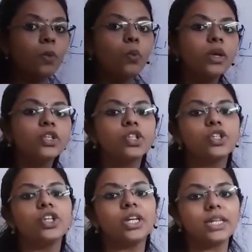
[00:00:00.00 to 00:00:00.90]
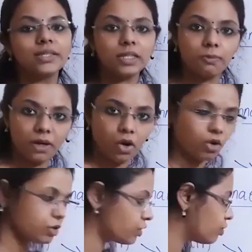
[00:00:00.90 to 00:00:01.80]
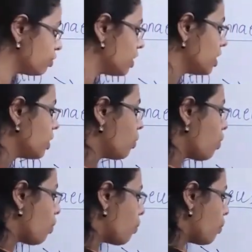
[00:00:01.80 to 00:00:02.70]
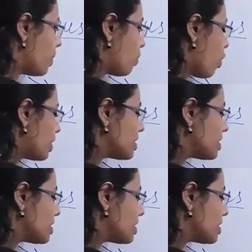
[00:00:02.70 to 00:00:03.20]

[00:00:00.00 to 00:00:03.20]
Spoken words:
which genus it belongs to, what